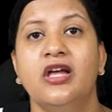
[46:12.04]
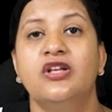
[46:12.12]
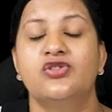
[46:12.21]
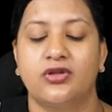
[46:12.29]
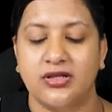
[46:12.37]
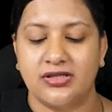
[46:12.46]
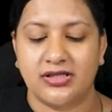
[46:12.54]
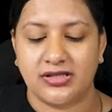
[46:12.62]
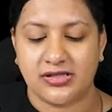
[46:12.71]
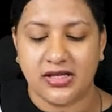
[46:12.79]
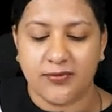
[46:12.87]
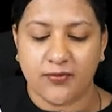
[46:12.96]
So this
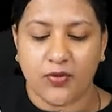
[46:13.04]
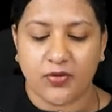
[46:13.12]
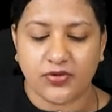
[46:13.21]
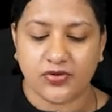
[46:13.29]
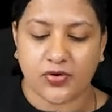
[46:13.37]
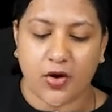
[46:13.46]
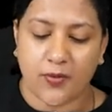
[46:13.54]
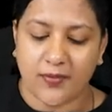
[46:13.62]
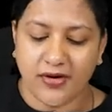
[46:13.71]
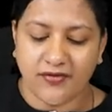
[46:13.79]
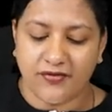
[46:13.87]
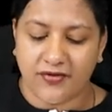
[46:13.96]
is the most
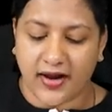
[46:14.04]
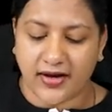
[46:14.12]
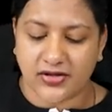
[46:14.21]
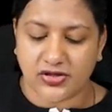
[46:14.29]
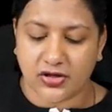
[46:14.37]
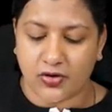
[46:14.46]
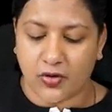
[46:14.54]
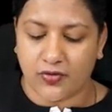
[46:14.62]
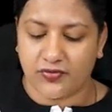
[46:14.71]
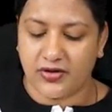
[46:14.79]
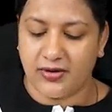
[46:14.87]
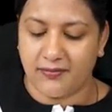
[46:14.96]
common fracture
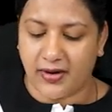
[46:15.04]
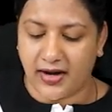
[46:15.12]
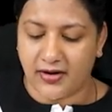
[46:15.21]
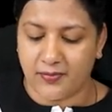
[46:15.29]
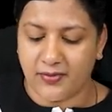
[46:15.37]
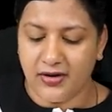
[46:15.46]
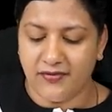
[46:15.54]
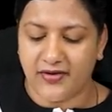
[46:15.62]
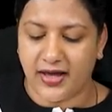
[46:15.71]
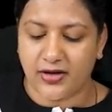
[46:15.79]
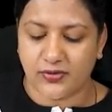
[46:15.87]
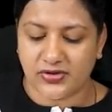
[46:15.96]
of the mandible,
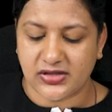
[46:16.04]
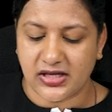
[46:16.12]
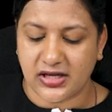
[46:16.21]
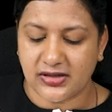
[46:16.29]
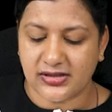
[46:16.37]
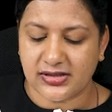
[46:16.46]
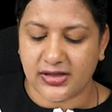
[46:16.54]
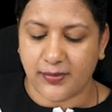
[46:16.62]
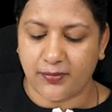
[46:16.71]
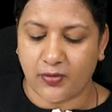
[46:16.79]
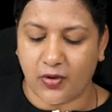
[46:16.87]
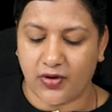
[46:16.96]
where you see a
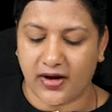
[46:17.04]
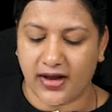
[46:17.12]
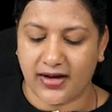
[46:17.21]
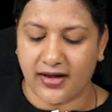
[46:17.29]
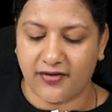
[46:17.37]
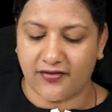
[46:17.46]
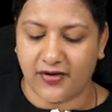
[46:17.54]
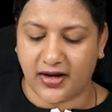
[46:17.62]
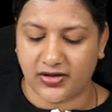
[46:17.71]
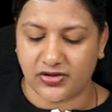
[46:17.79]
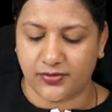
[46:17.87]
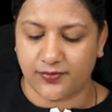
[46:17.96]
subcondylar
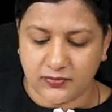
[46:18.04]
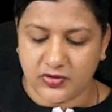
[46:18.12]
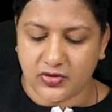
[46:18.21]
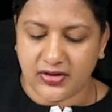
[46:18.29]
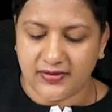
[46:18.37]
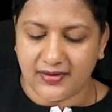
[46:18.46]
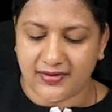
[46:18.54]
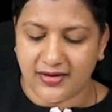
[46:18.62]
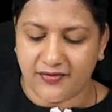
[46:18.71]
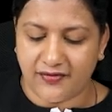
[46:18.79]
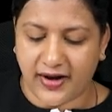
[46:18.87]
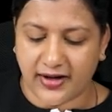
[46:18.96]
fracture. So this is
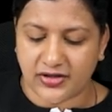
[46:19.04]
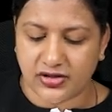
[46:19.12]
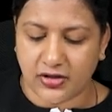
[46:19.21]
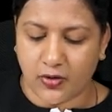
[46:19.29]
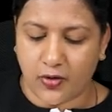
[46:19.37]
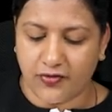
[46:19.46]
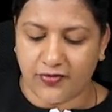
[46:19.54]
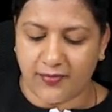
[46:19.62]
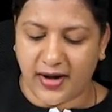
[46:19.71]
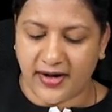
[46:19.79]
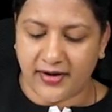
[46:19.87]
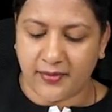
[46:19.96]
the fracture of
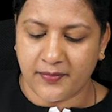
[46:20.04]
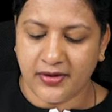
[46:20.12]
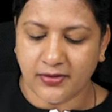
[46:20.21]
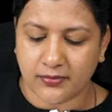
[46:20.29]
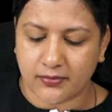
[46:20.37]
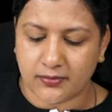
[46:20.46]
mandible.